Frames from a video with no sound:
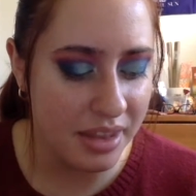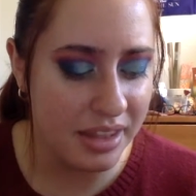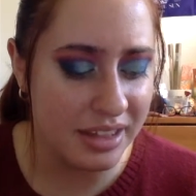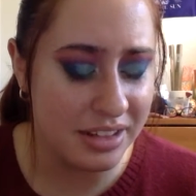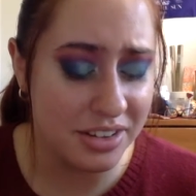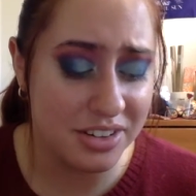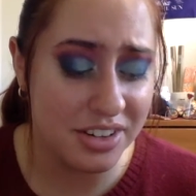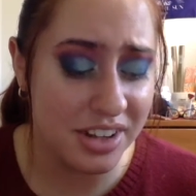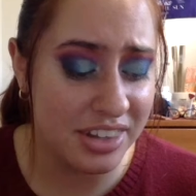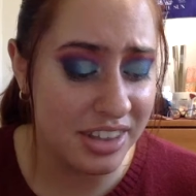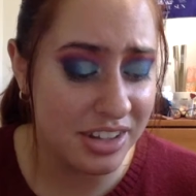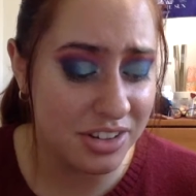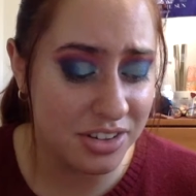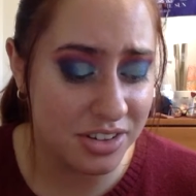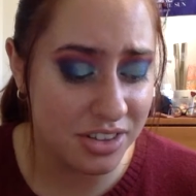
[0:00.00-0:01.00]
It looks like
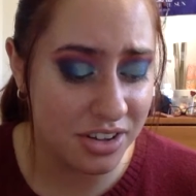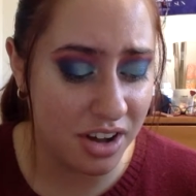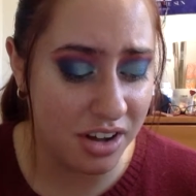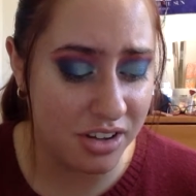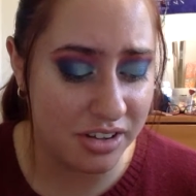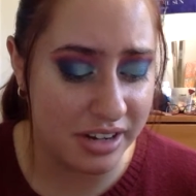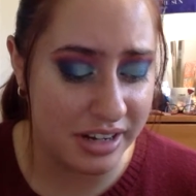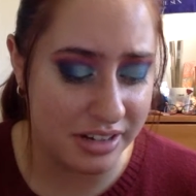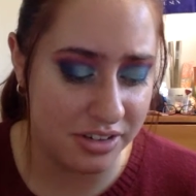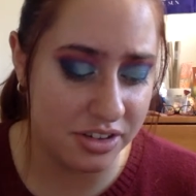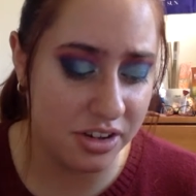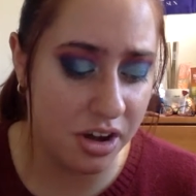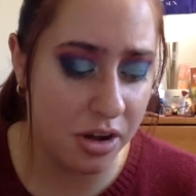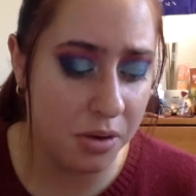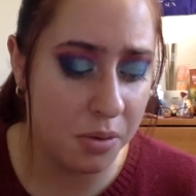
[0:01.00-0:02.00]
they took the color
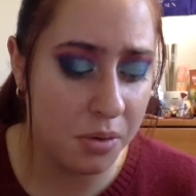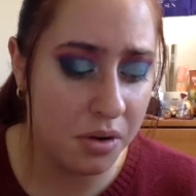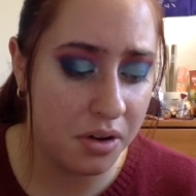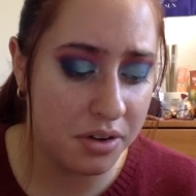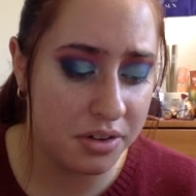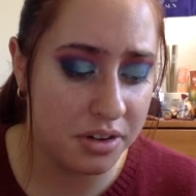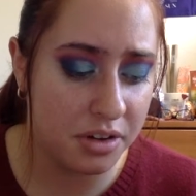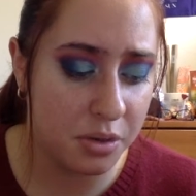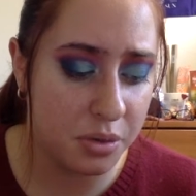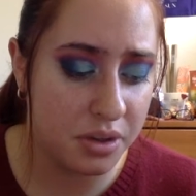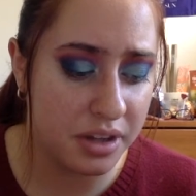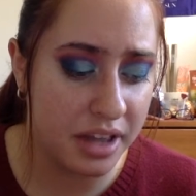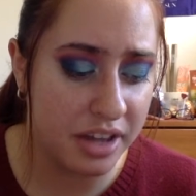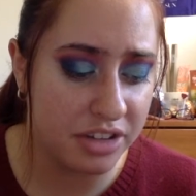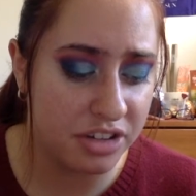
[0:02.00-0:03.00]
Indigo on the lower
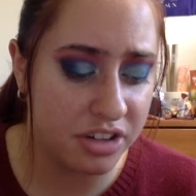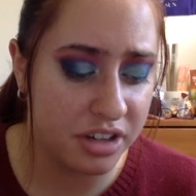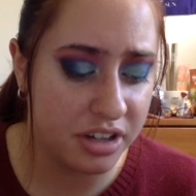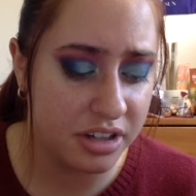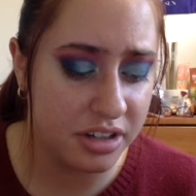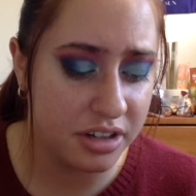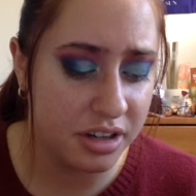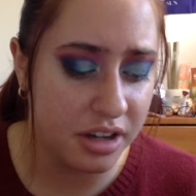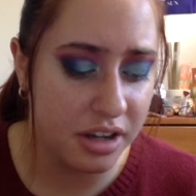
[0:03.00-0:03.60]
lash line